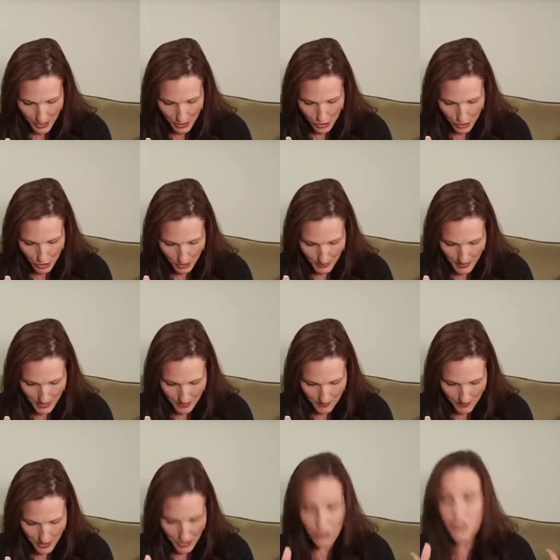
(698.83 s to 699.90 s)
Shuman,
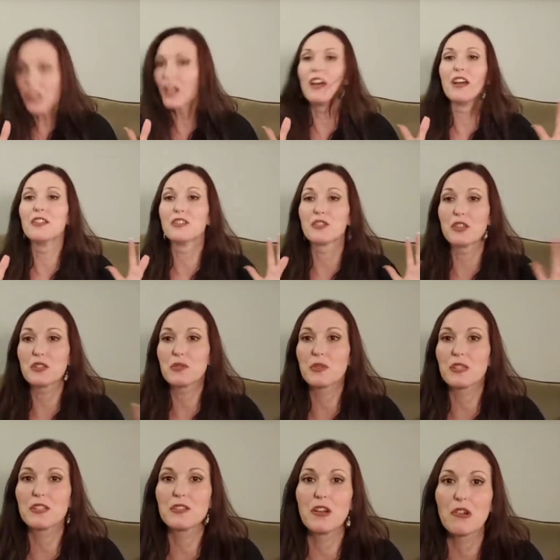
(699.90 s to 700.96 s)
and so that's why
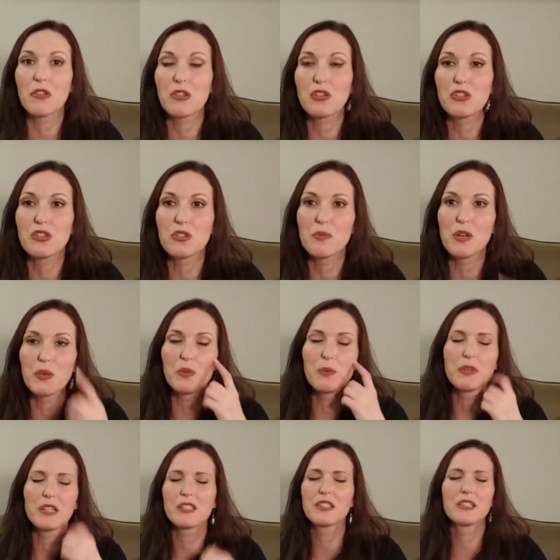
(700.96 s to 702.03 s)
they call her the Shunammite
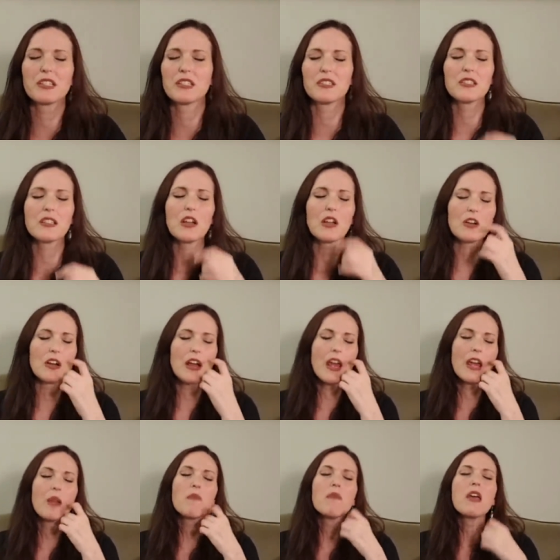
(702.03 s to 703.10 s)
woman because it doesn't tell her
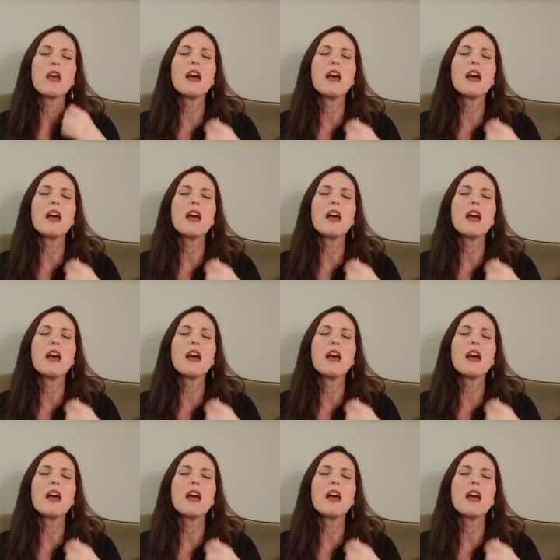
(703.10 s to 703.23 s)
name.